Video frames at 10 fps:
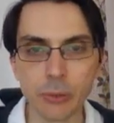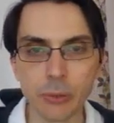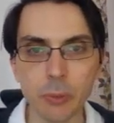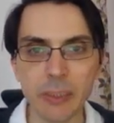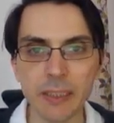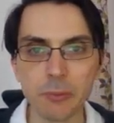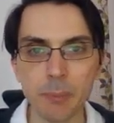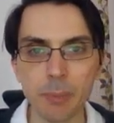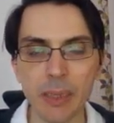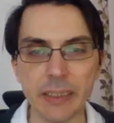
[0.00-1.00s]
So we can
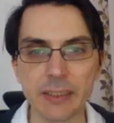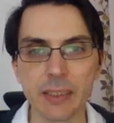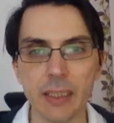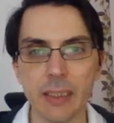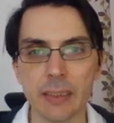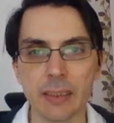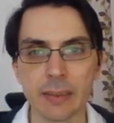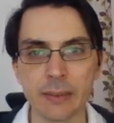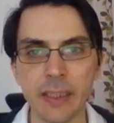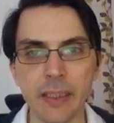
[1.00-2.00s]
replace
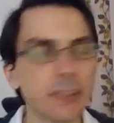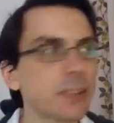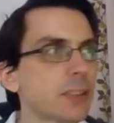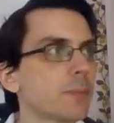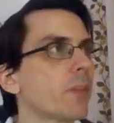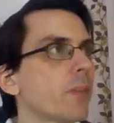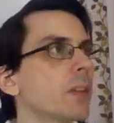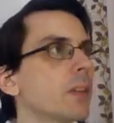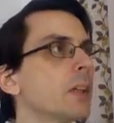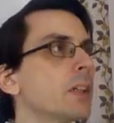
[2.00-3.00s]
this,
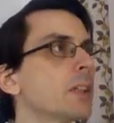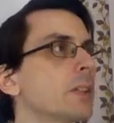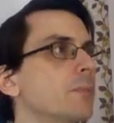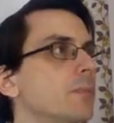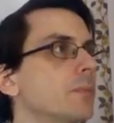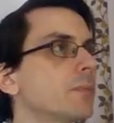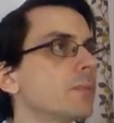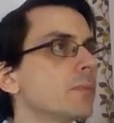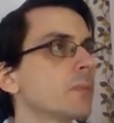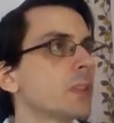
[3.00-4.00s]
um,
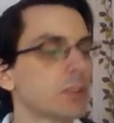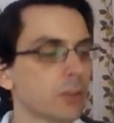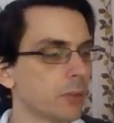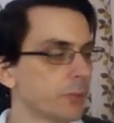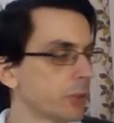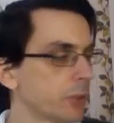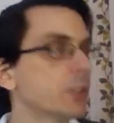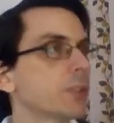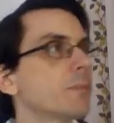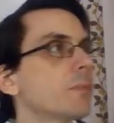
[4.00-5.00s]
let's go over here.